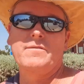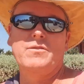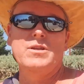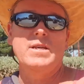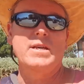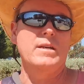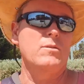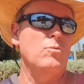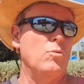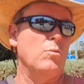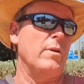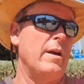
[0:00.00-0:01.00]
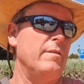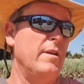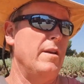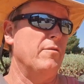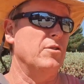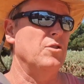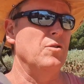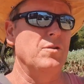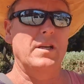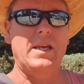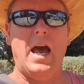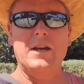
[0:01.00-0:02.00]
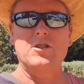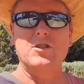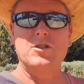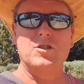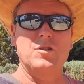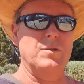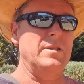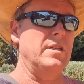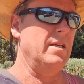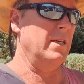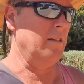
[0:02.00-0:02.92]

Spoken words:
every year, or every certain occasions during the